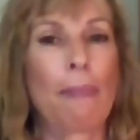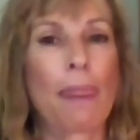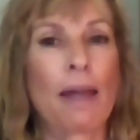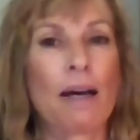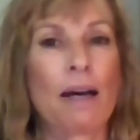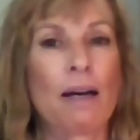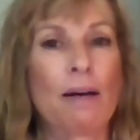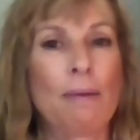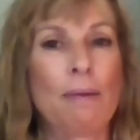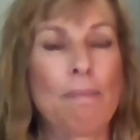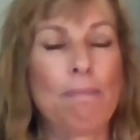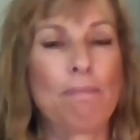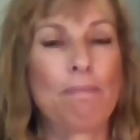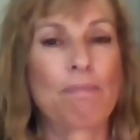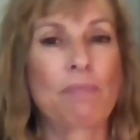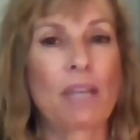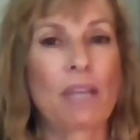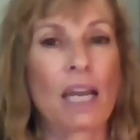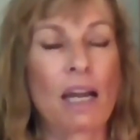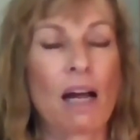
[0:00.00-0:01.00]

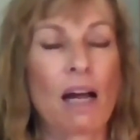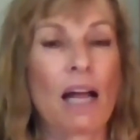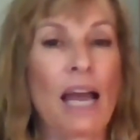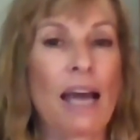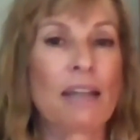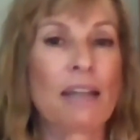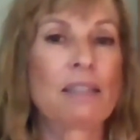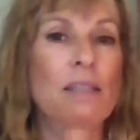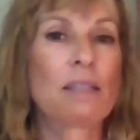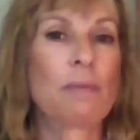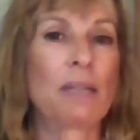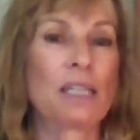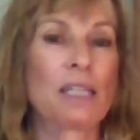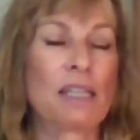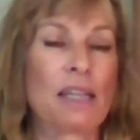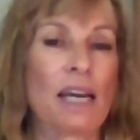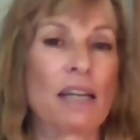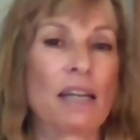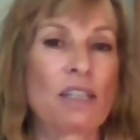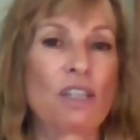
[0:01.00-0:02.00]
And I'll add something to
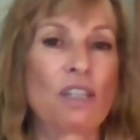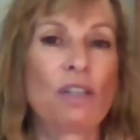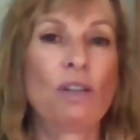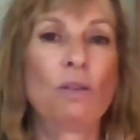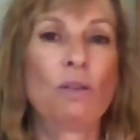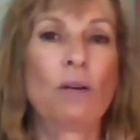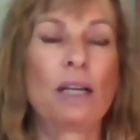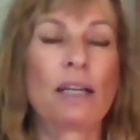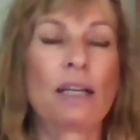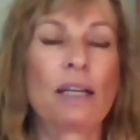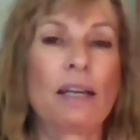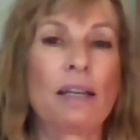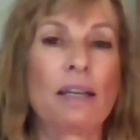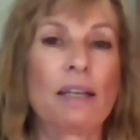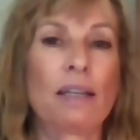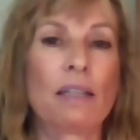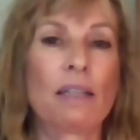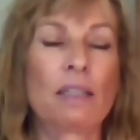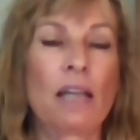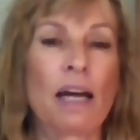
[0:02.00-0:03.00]
that, too.
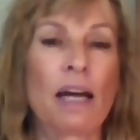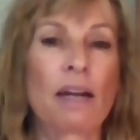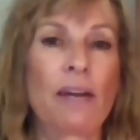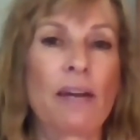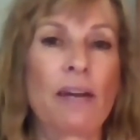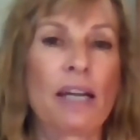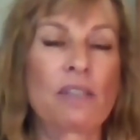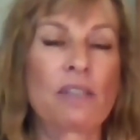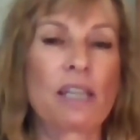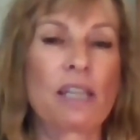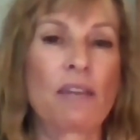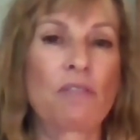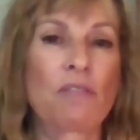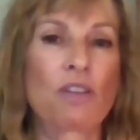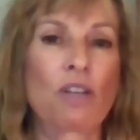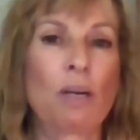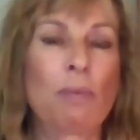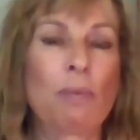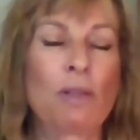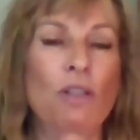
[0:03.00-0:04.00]
A lot of riders have
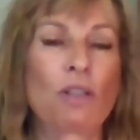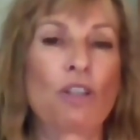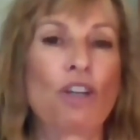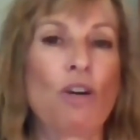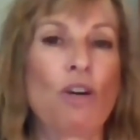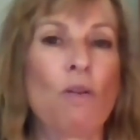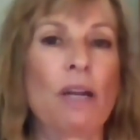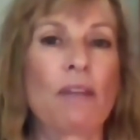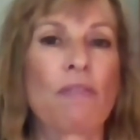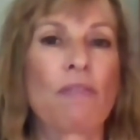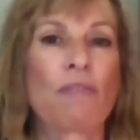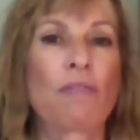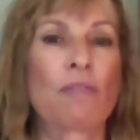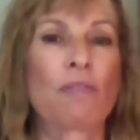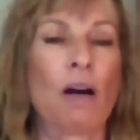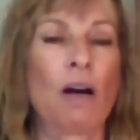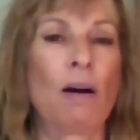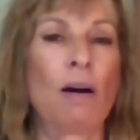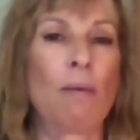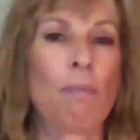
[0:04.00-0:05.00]
trouble going
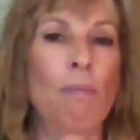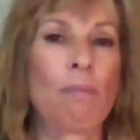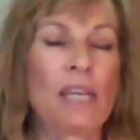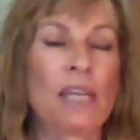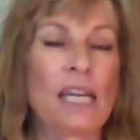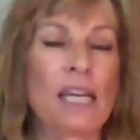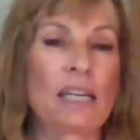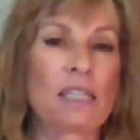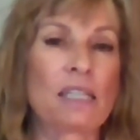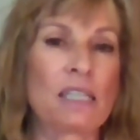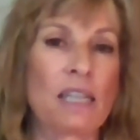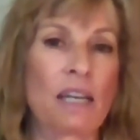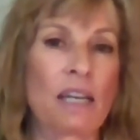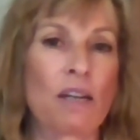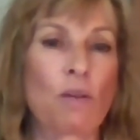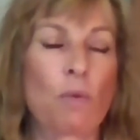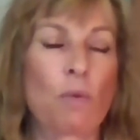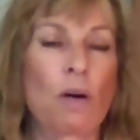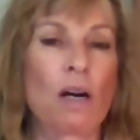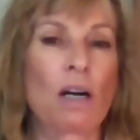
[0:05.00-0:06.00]
from the
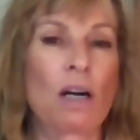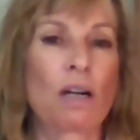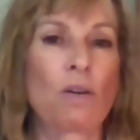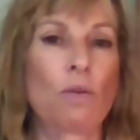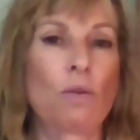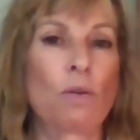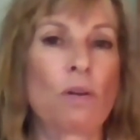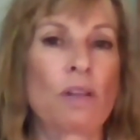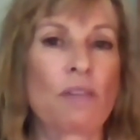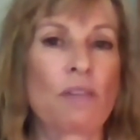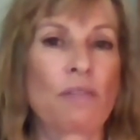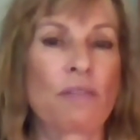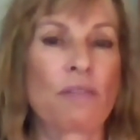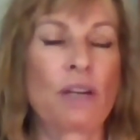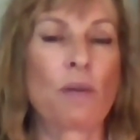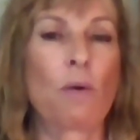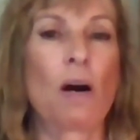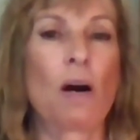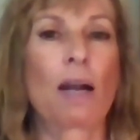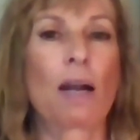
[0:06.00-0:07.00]
extended walk or the free
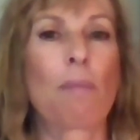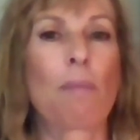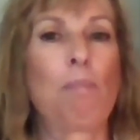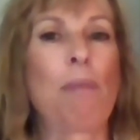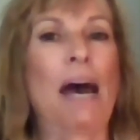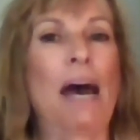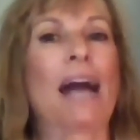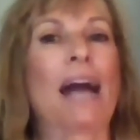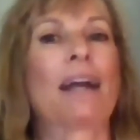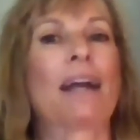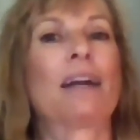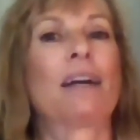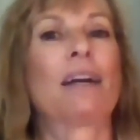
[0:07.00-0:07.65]
walk back